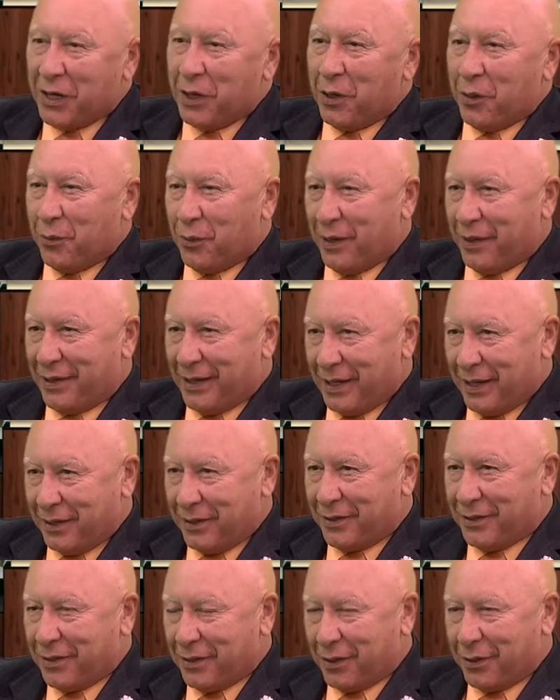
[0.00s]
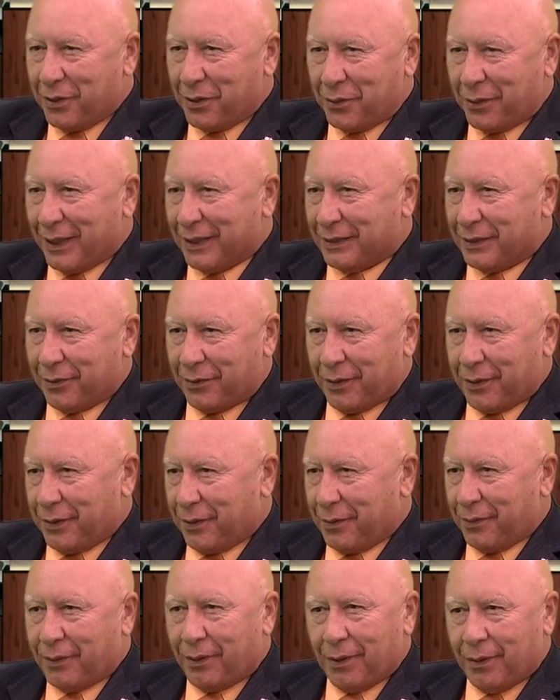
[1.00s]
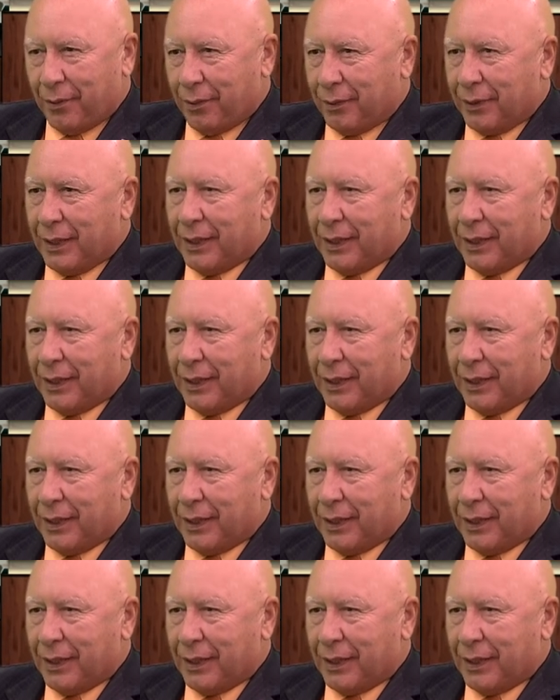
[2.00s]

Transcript: where then you're out there on your own.